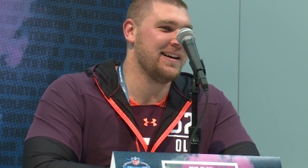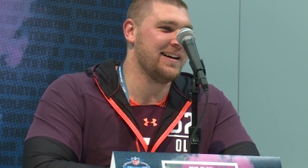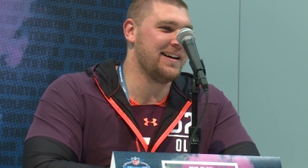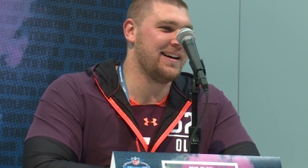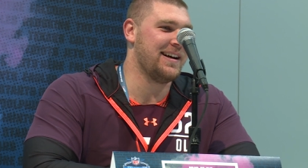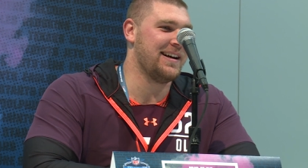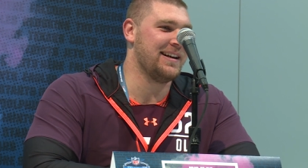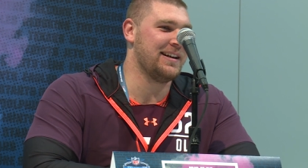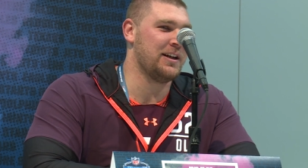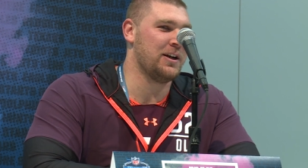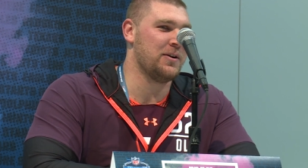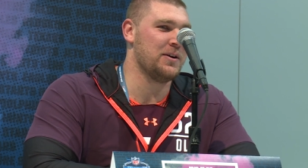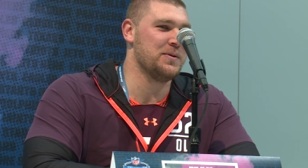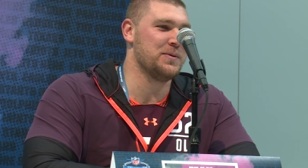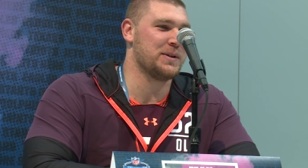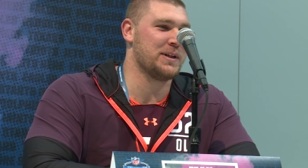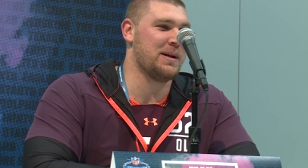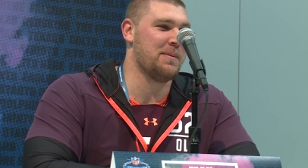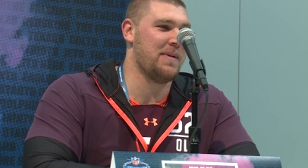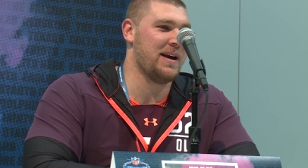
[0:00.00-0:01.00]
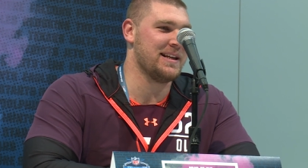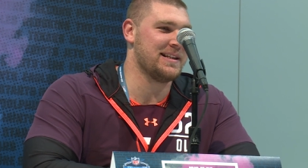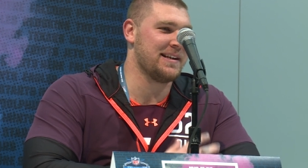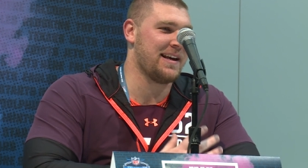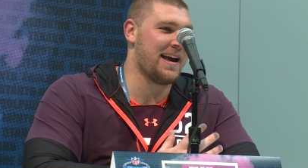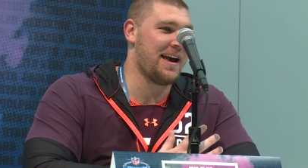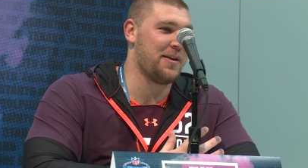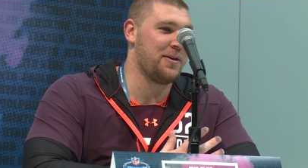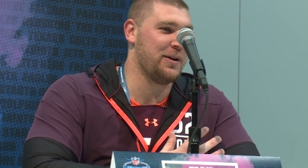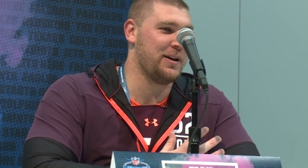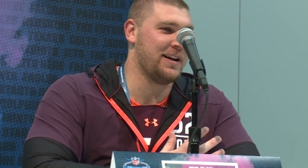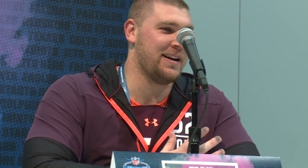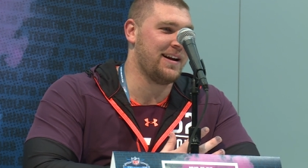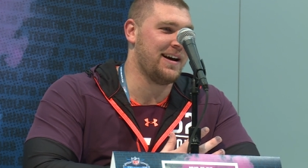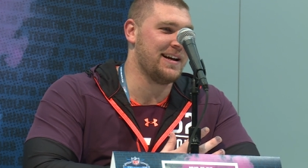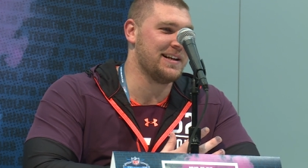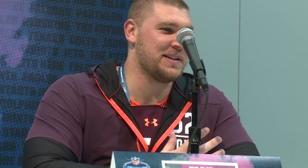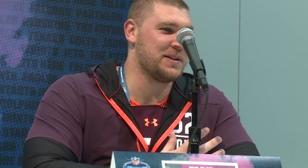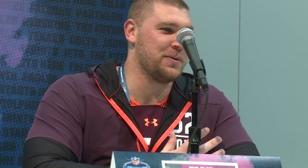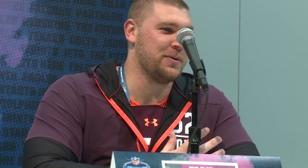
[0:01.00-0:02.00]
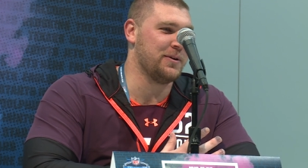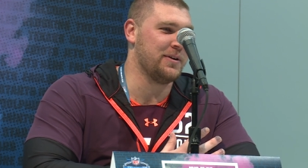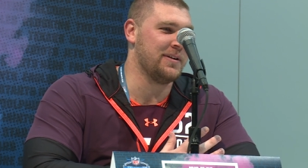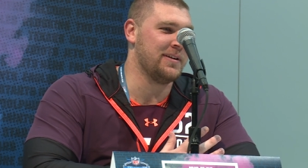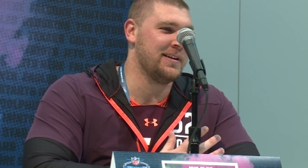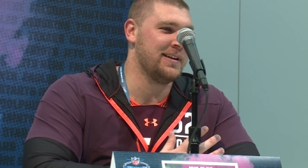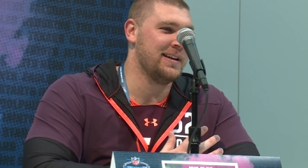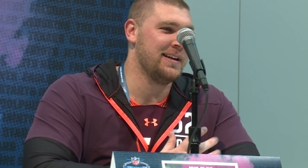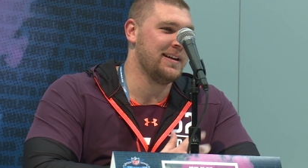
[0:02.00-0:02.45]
You know, he was an amazing athlete in high school.